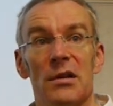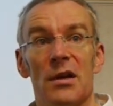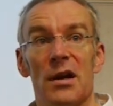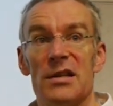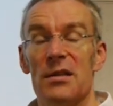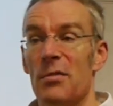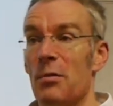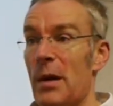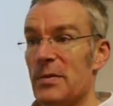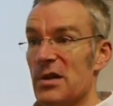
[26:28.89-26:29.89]
because then my
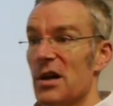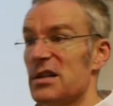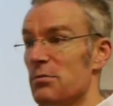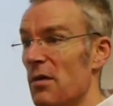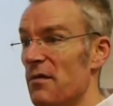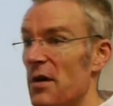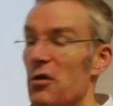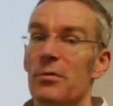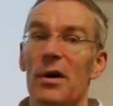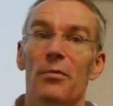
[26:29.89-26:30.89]
website's in one
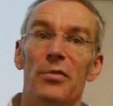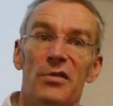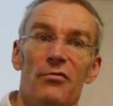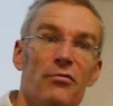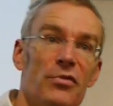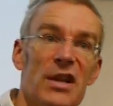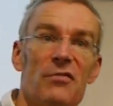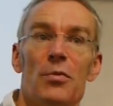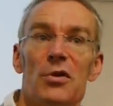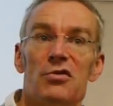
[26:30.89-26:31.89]
folder, my Git
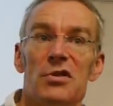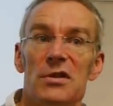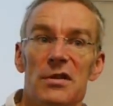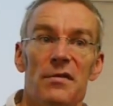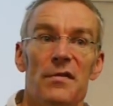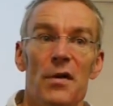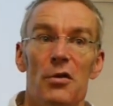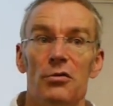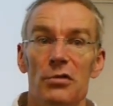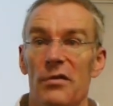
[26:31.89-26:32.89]
repository is in a different
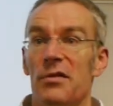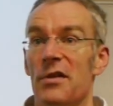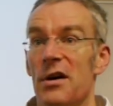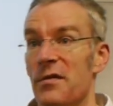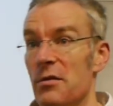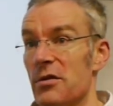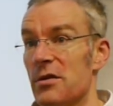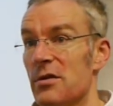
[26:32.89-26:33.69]
folder, all off the var folder.